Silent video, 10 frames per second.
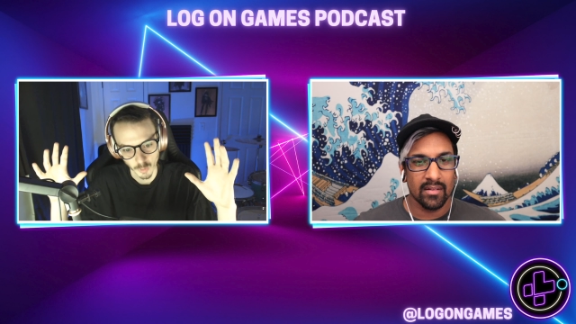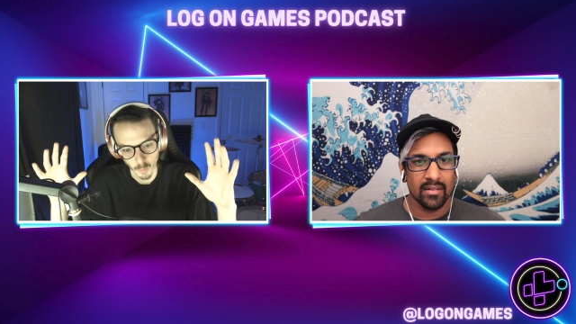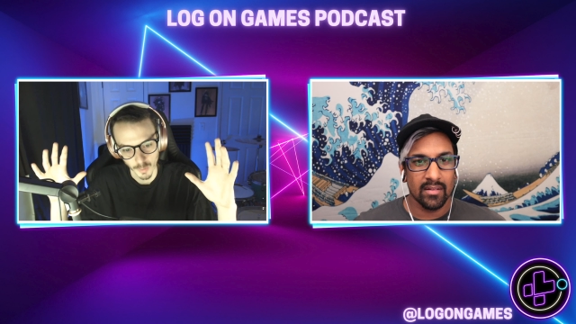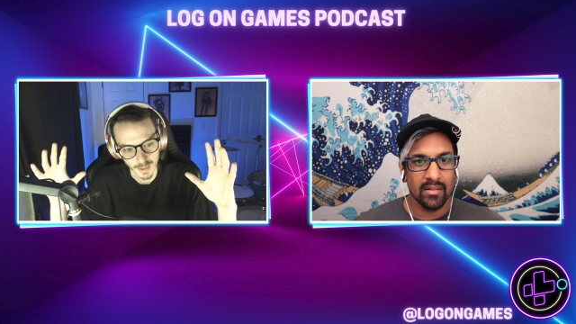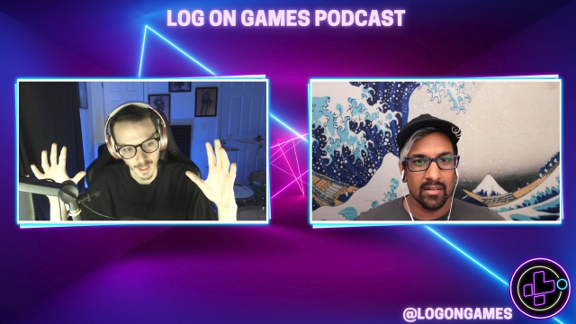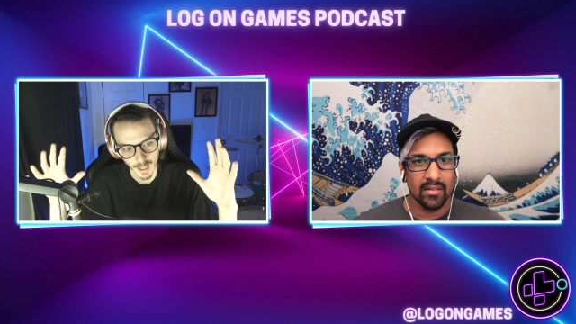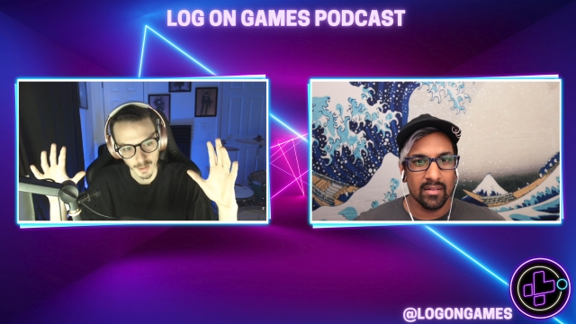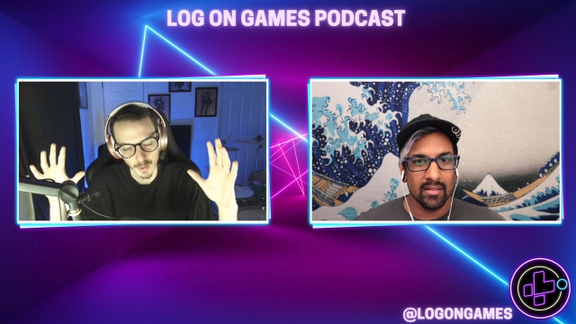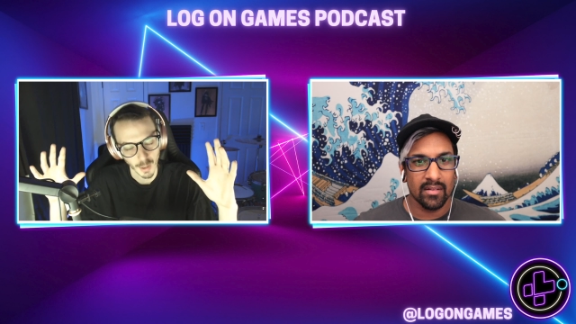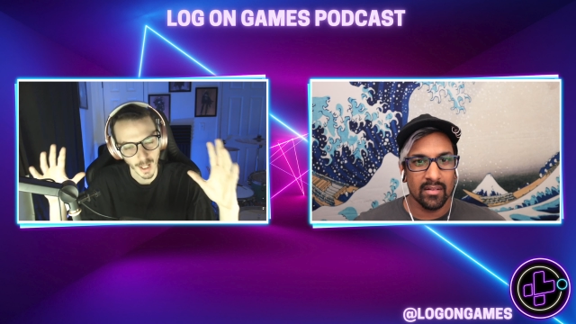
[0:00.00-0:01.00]
Speaker 1: twenty. I
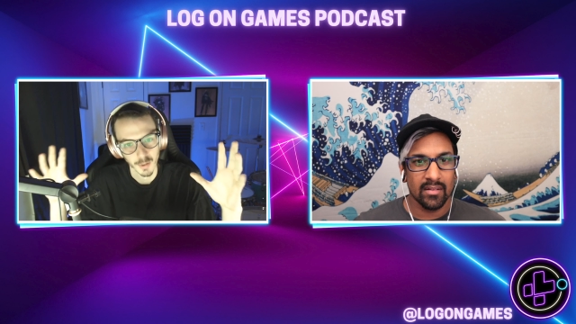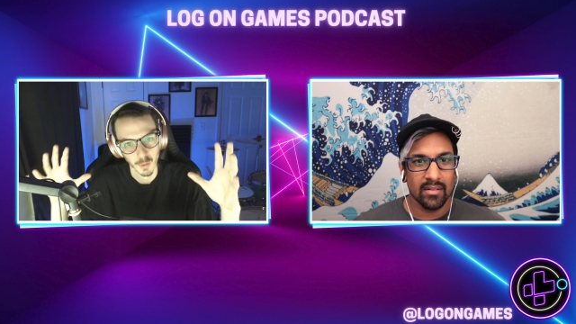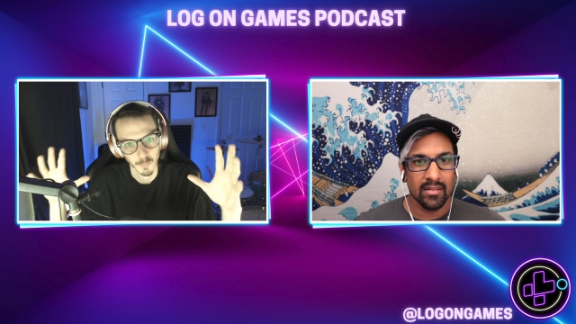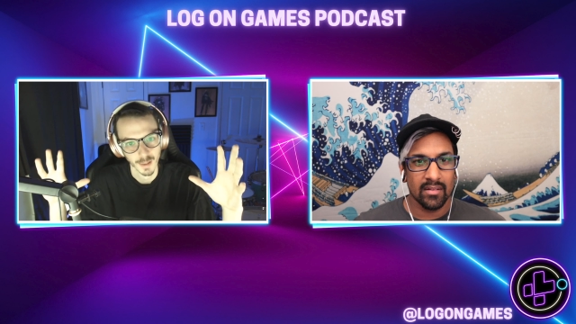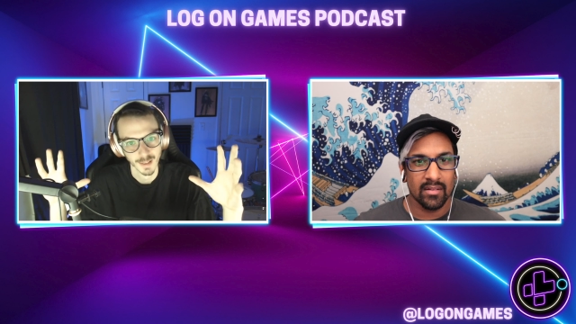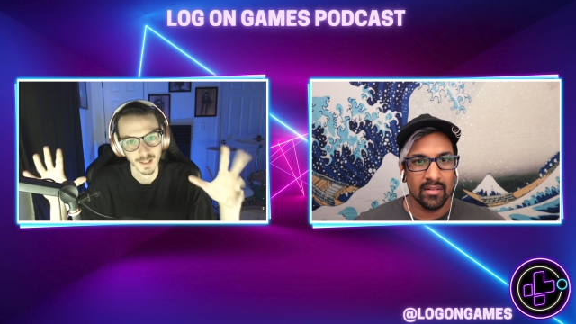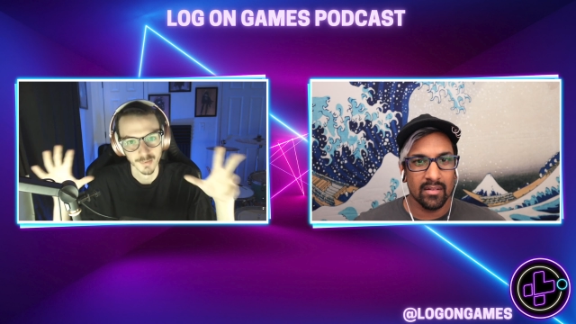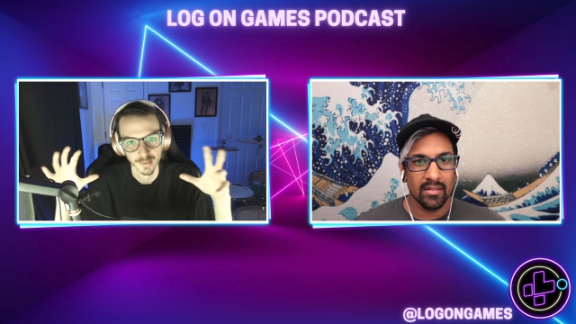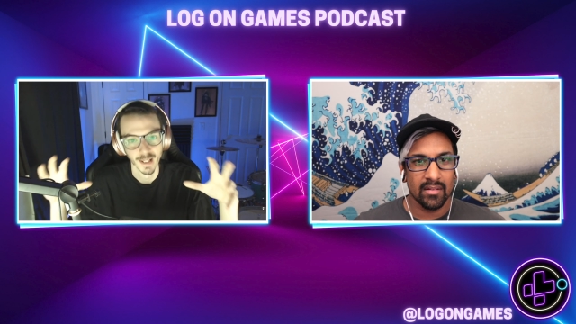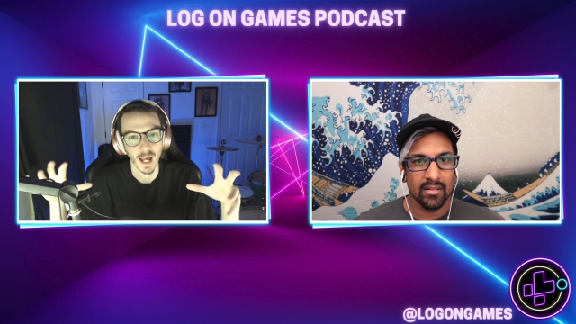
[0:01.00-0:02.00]
don't know. I don't know. It
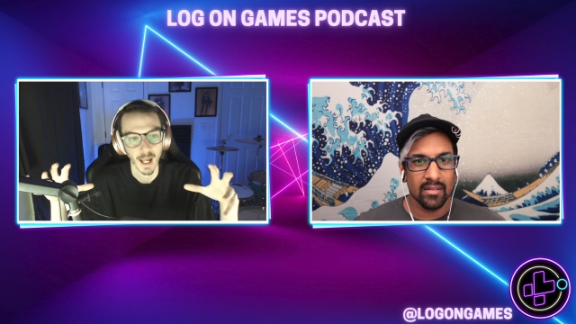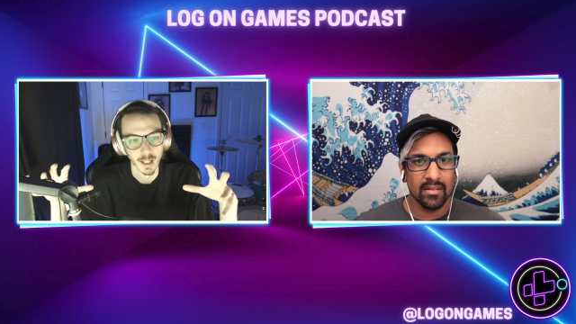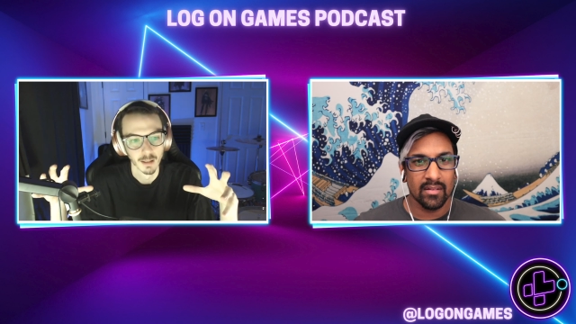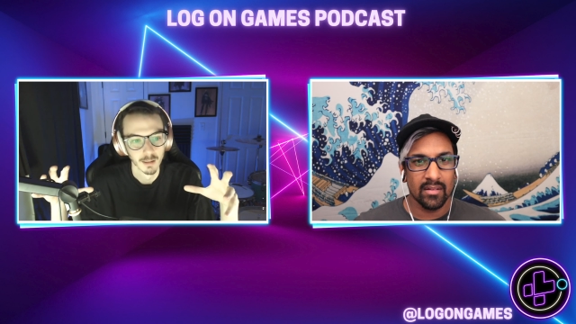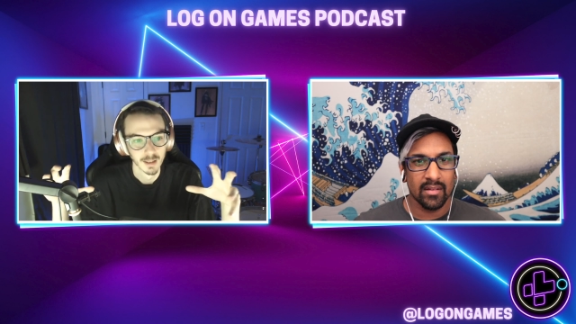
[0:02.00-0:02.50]
was a die.